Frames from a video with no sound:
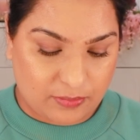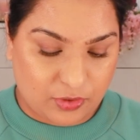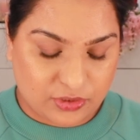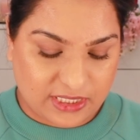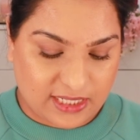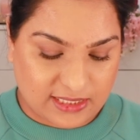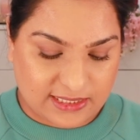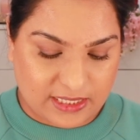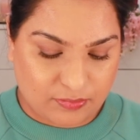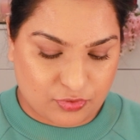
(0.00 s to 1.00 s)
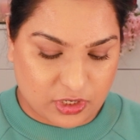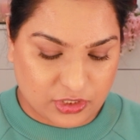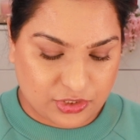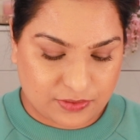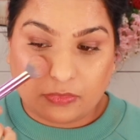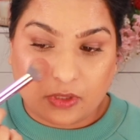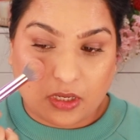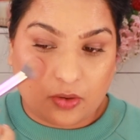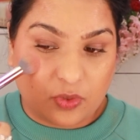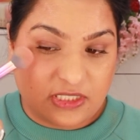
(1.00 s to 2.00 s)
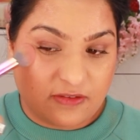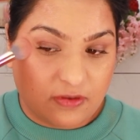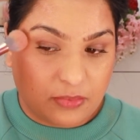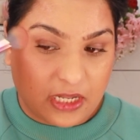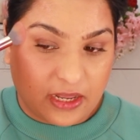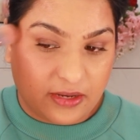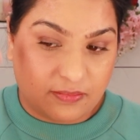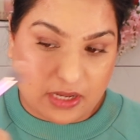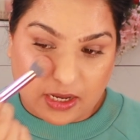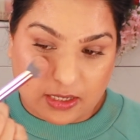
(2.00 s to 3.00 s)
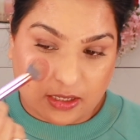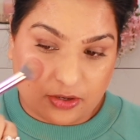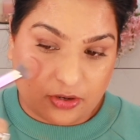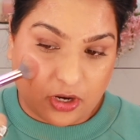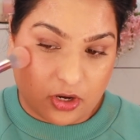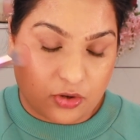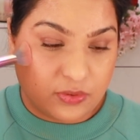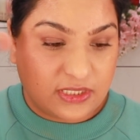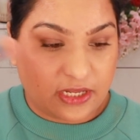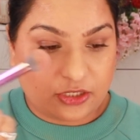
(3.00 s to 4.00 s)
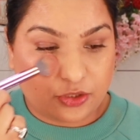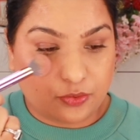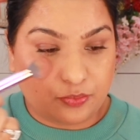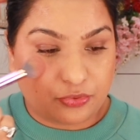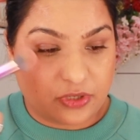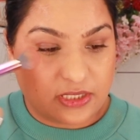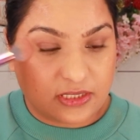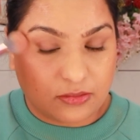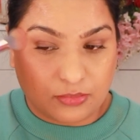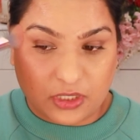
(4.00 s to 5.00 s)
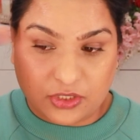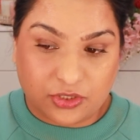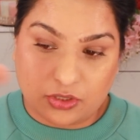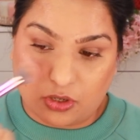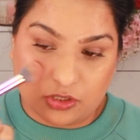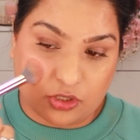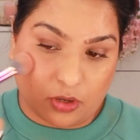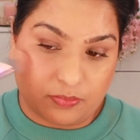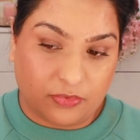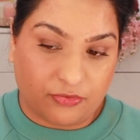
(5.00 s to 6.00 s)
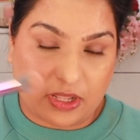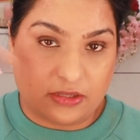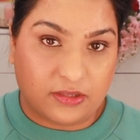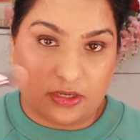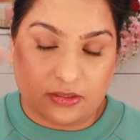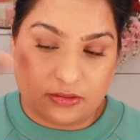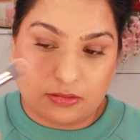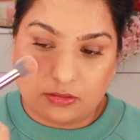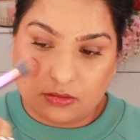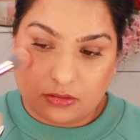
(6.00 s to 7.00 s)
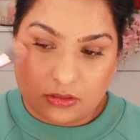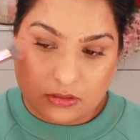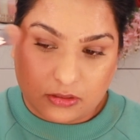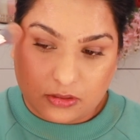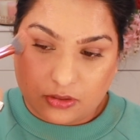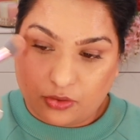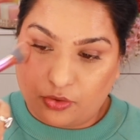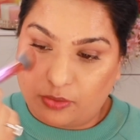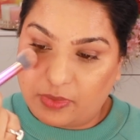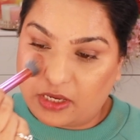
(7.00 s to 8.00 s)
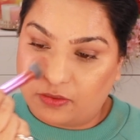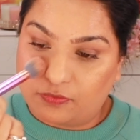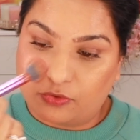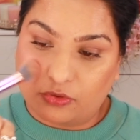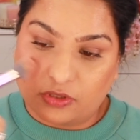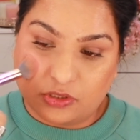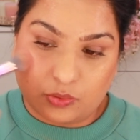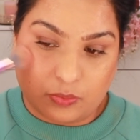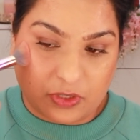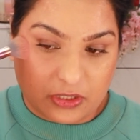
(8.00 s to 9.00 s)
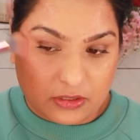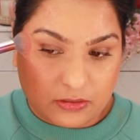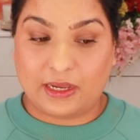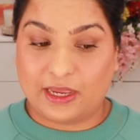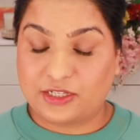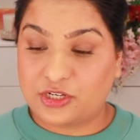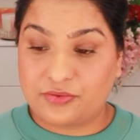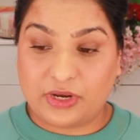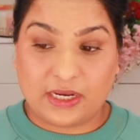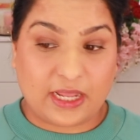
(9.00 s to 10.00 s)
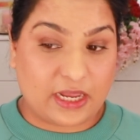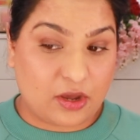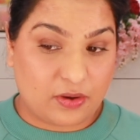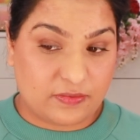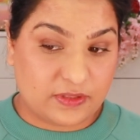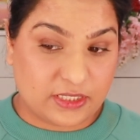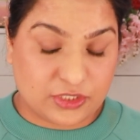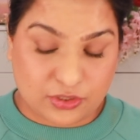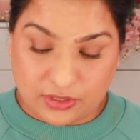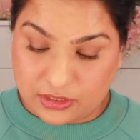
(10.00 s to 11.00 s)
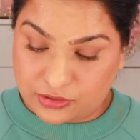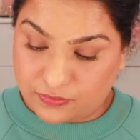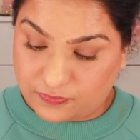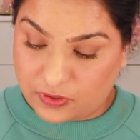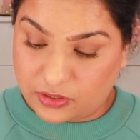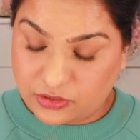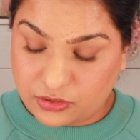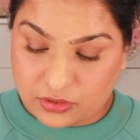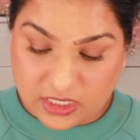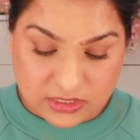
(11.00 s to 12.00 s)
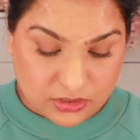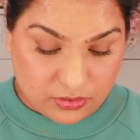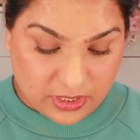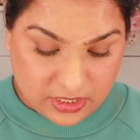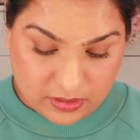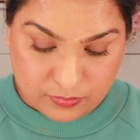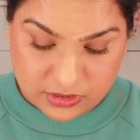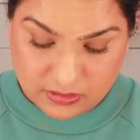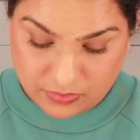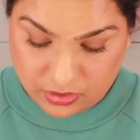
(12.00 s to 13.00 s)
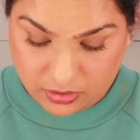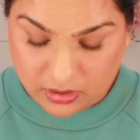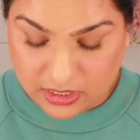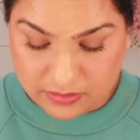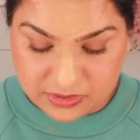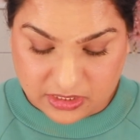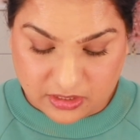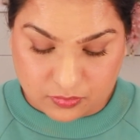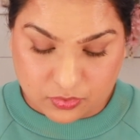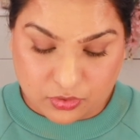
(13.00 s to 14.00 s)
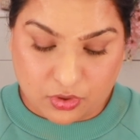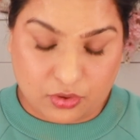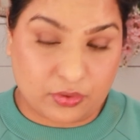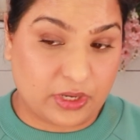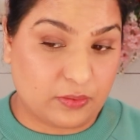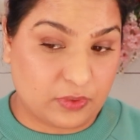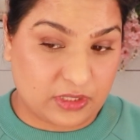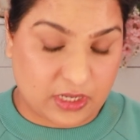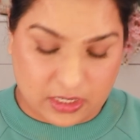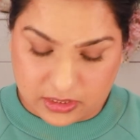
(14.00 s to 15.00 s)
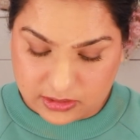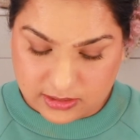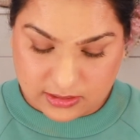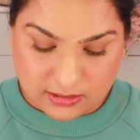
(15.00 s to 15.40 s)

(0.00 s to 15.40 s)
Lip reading: I'm using that same brush. And once I've applied my highlighter, I always like to press the blush on top rather than going back and forth and sweeping it. I actually really like how everything is looking so far. So let's go ahead and put something on our lips and then we'll go in with the eyes.